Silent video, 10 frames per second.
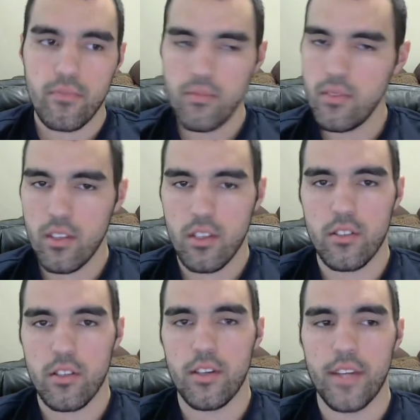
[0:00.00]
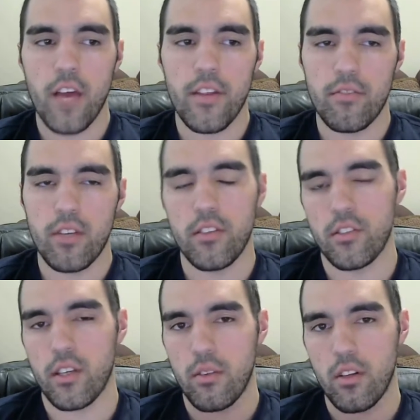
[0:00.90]
Because now that I've done these
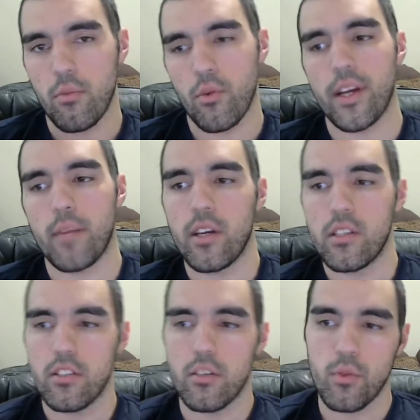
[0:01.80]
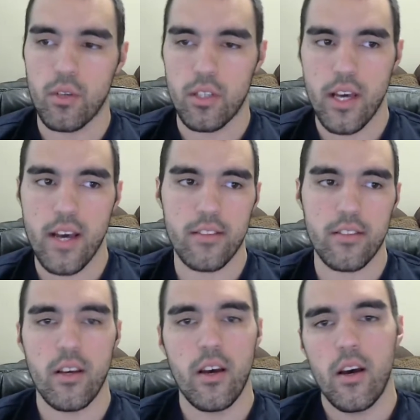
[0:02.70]
more animations that are more
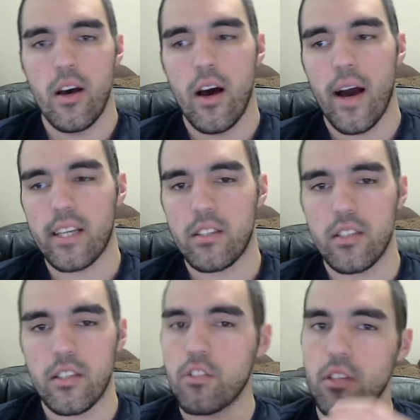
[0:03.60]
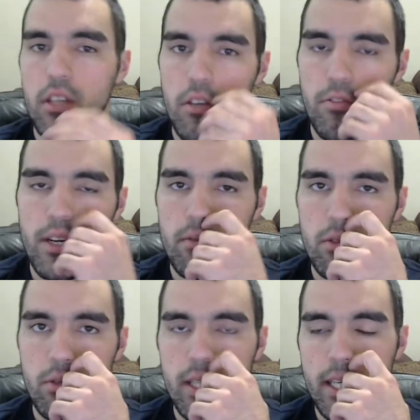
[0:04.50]
intense, I can see at certain keyframes
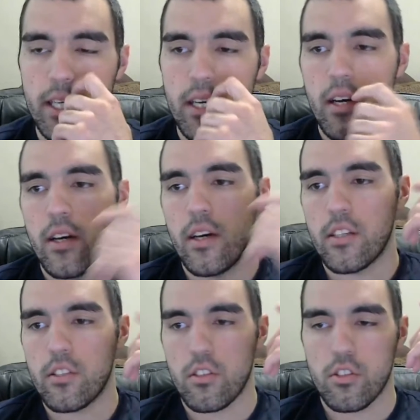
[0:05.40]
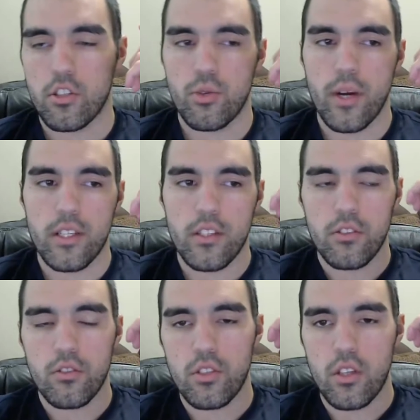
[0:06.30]
where it starts to stretch and you'll
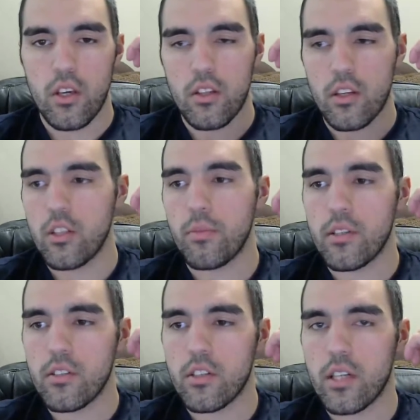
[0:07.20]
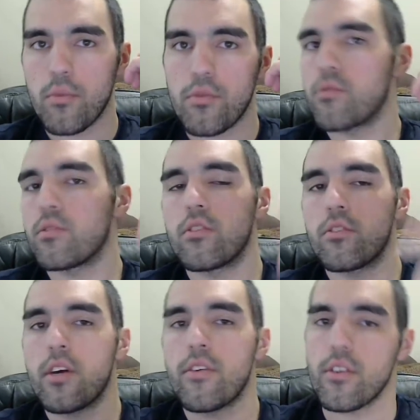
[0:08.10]
see the clipping start to come through in certain
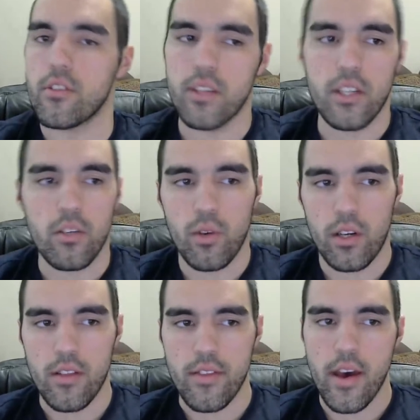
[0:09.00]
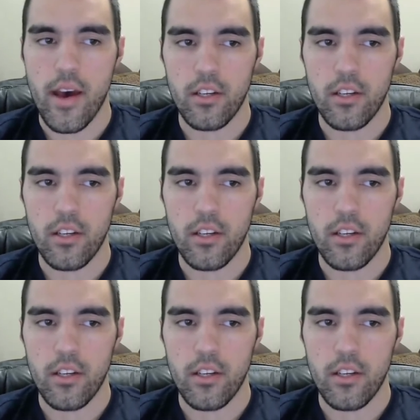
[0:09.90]
areas. So I need to work on that, just